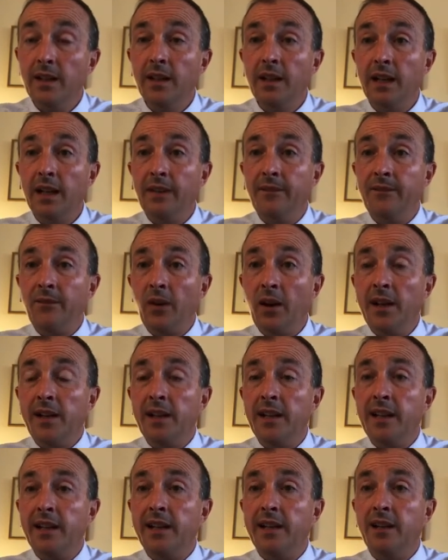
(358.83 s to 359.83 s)
And
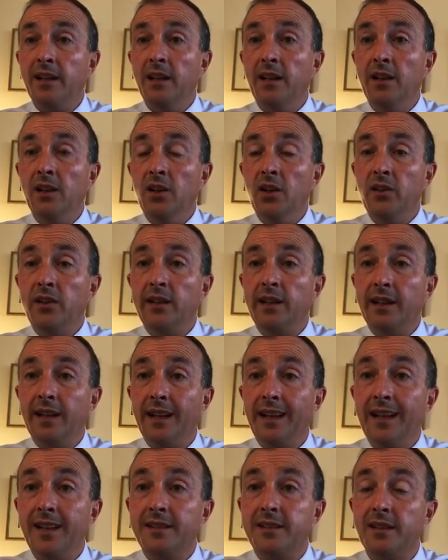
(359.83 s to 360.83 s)
finally, looking
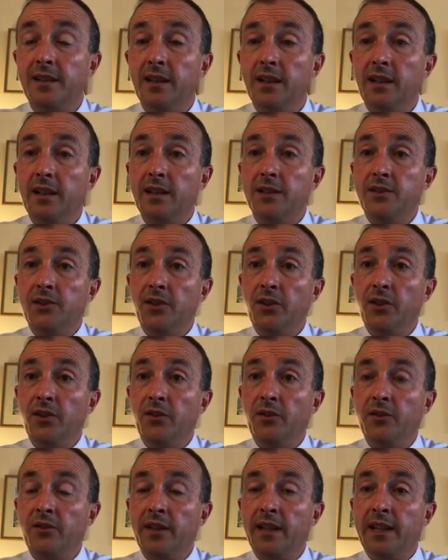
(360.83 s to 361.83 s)
ahead
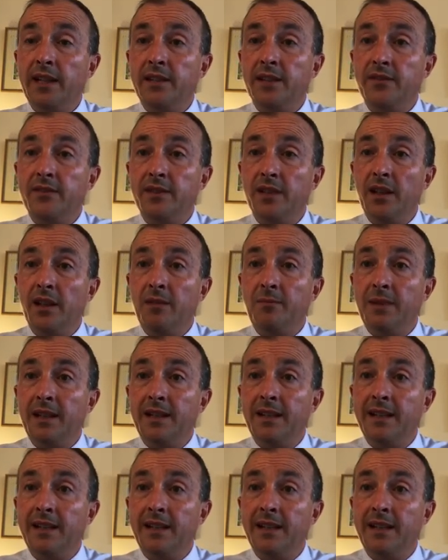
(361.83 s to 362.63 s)
to the end of term and